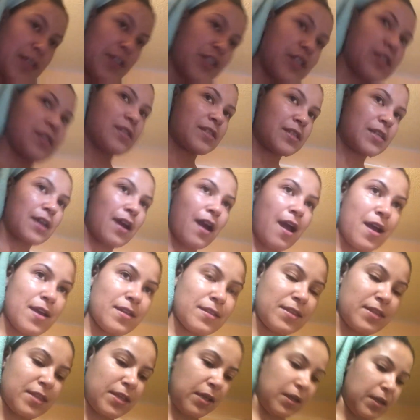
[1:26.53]
I just
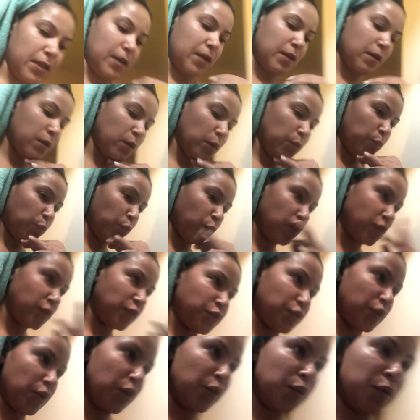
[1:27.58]
got the
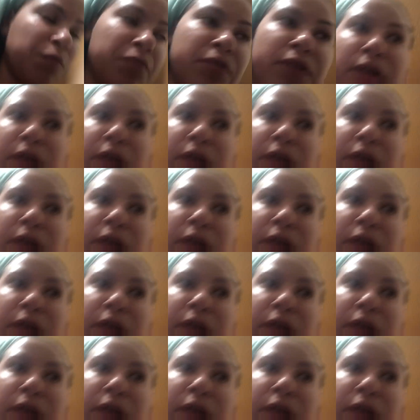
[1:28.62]
wardrobe